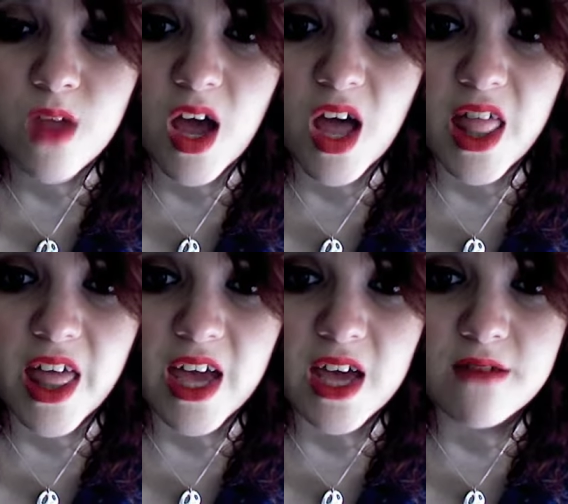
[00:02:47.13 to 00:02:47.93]
I
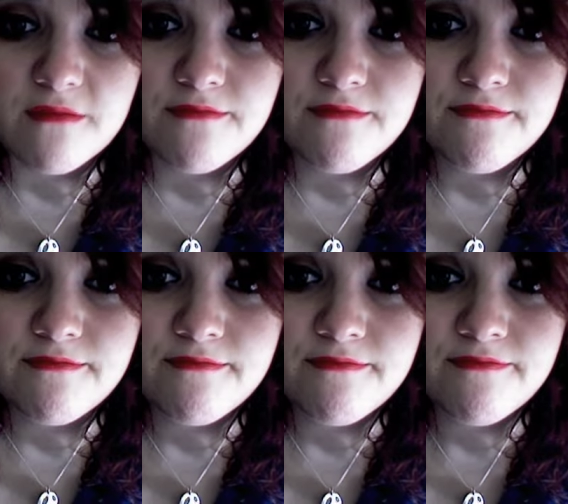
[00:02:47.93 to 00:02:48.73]
like it.
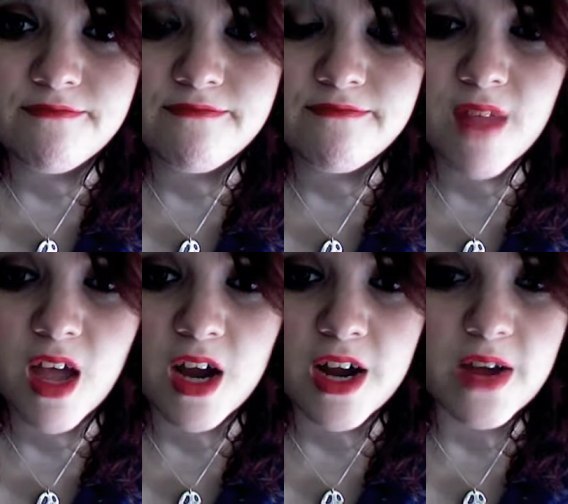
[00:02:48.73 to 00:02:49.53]

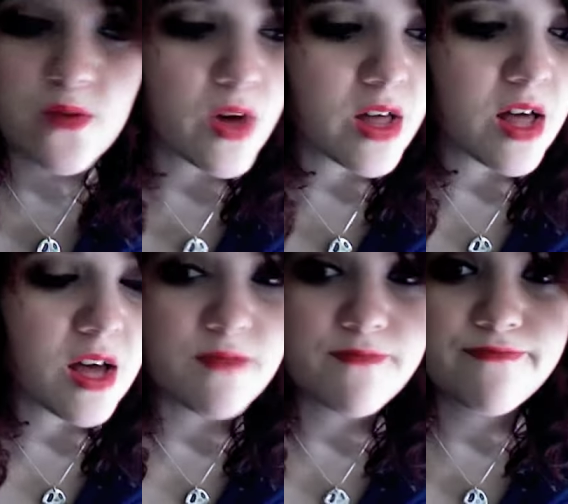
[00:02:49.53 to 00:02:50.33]
Alright, well,
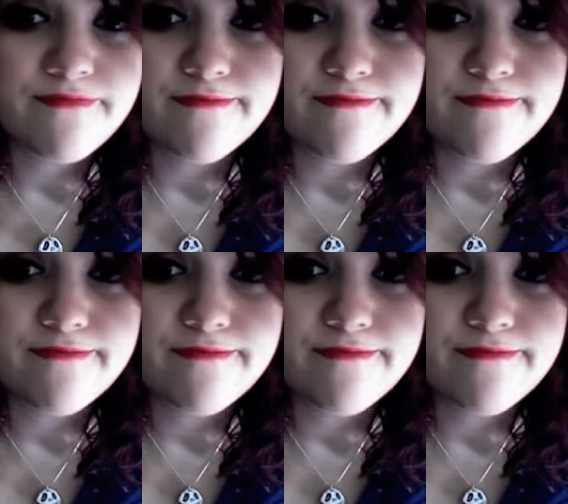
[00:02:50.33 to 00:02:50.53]
um,